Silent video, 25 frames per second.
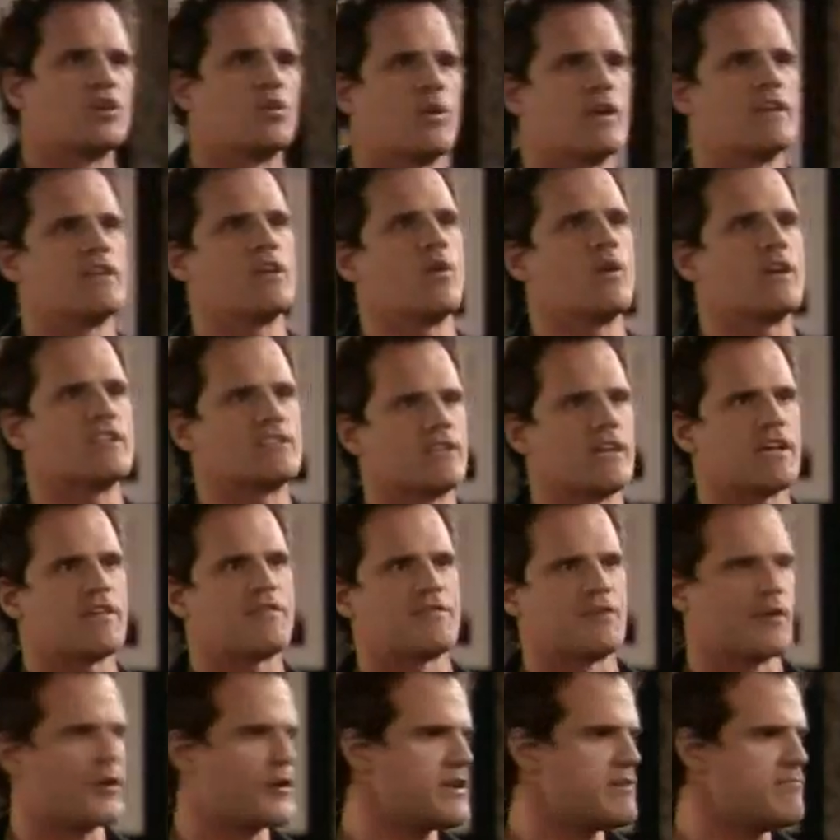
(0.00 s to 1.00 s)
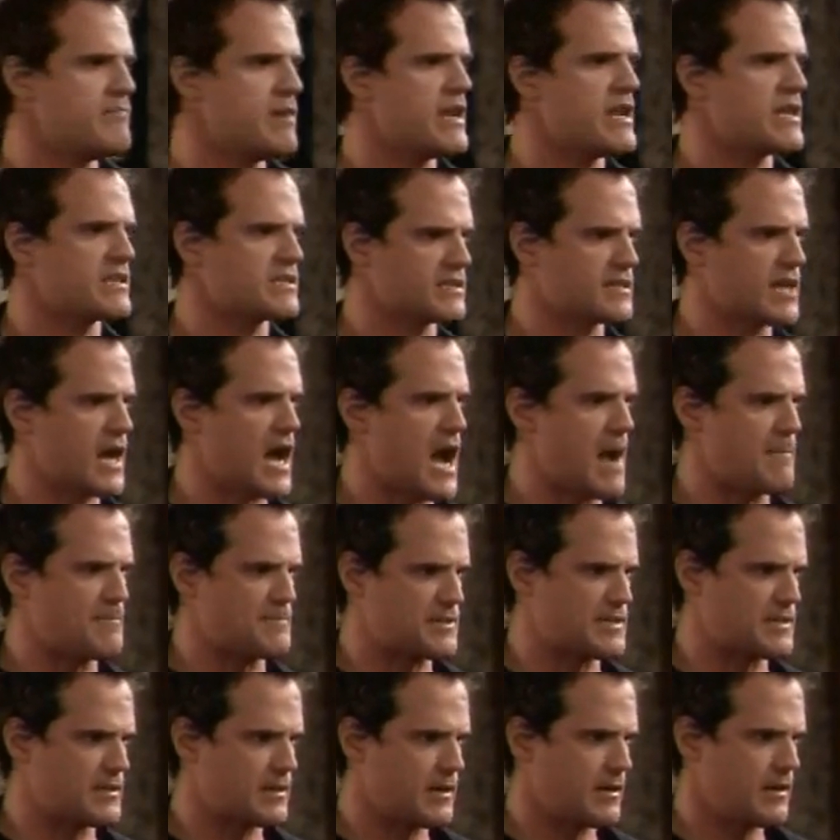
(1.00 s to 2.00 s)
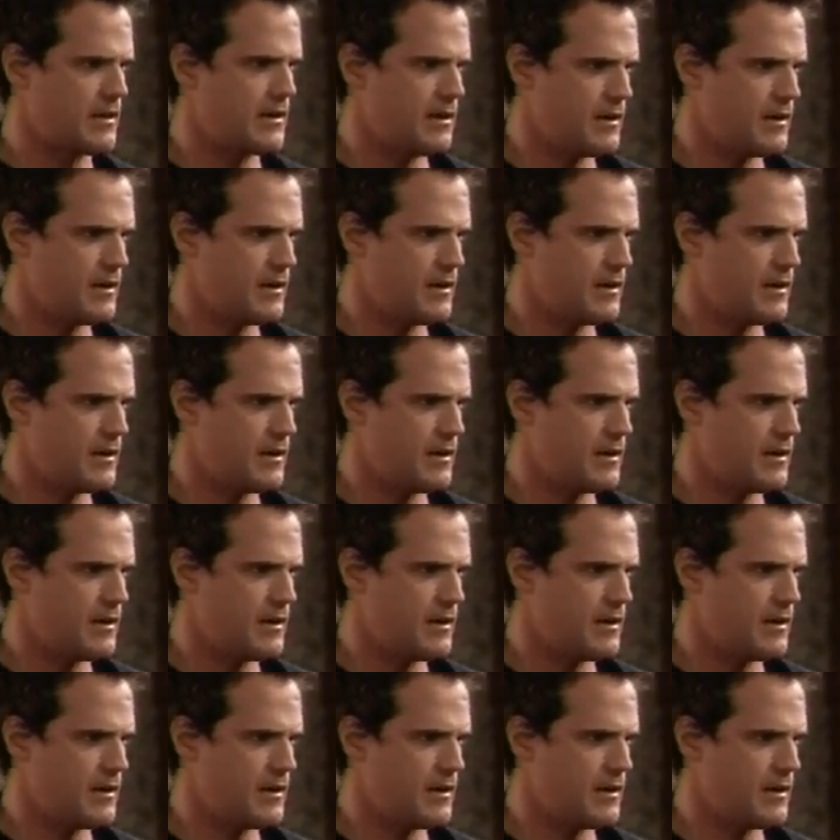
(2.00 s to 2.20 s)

Your window is like 30 minutes tops.